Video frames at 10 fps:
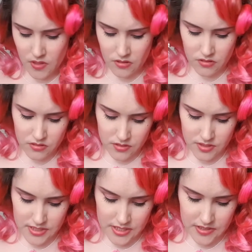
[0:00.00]
Oh,
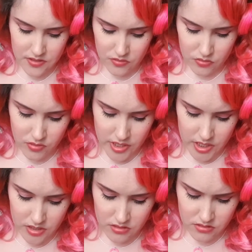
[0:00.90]
it's done so
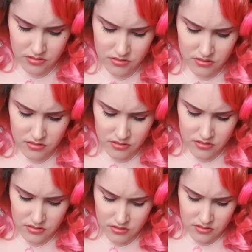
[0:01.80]
well.
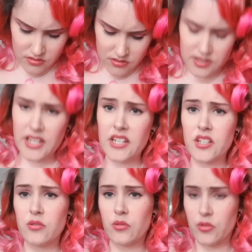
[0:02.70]
Thank
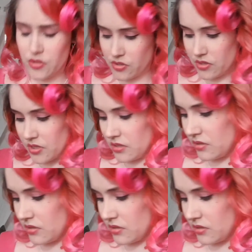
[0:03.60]
you, Audrey.